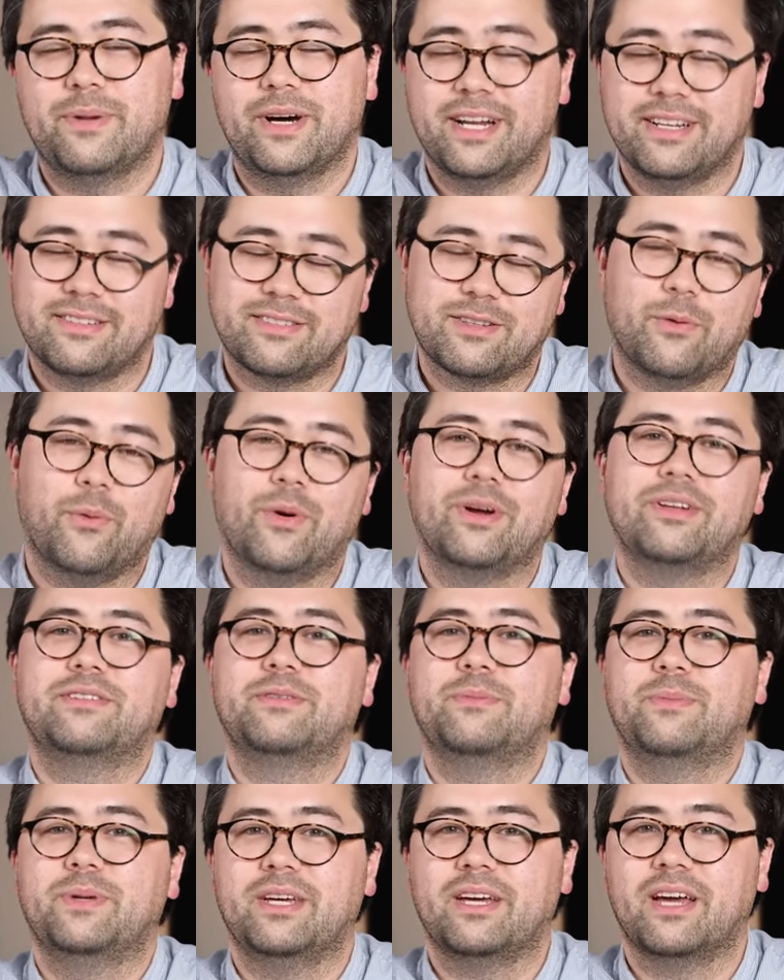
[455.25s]
but it's going
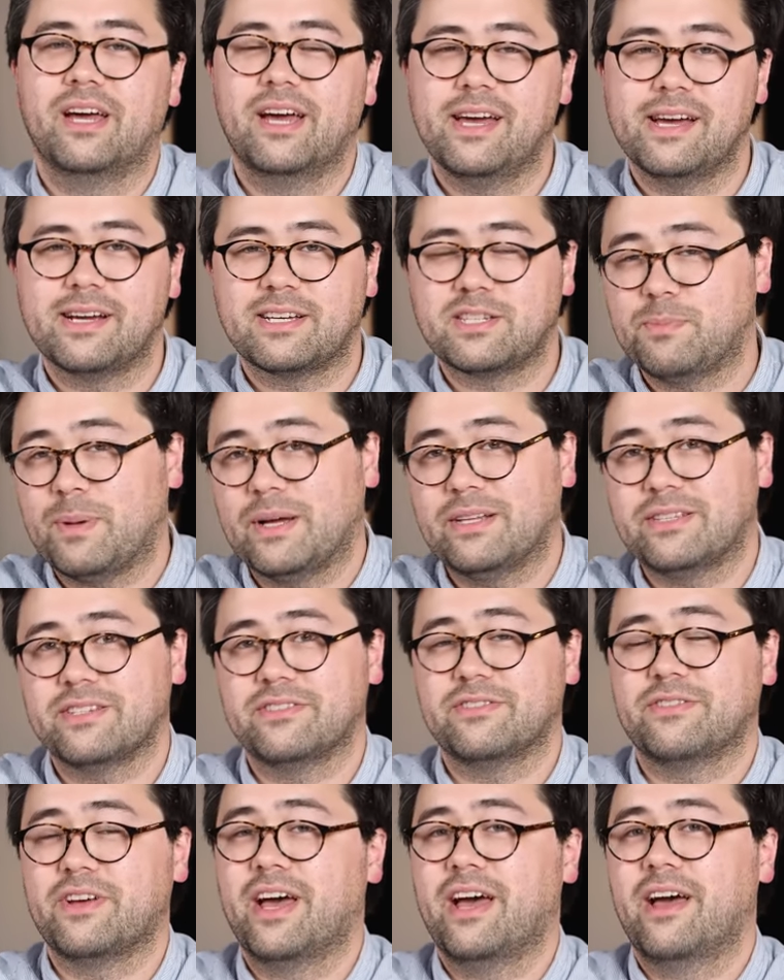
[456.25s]
to be
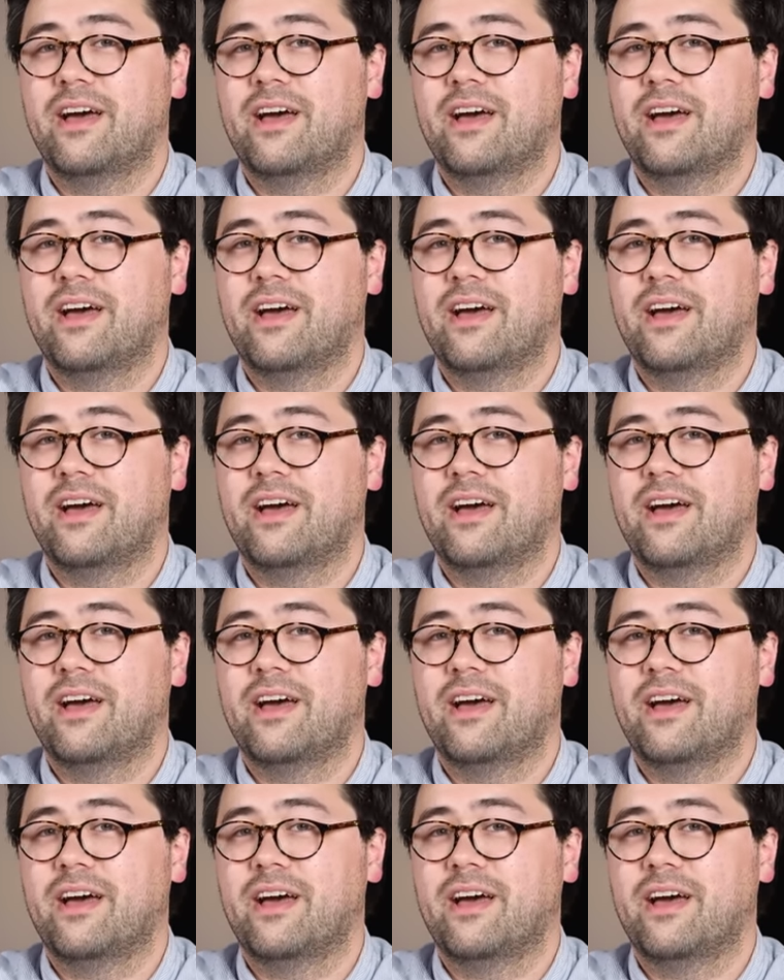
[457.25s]
expensive.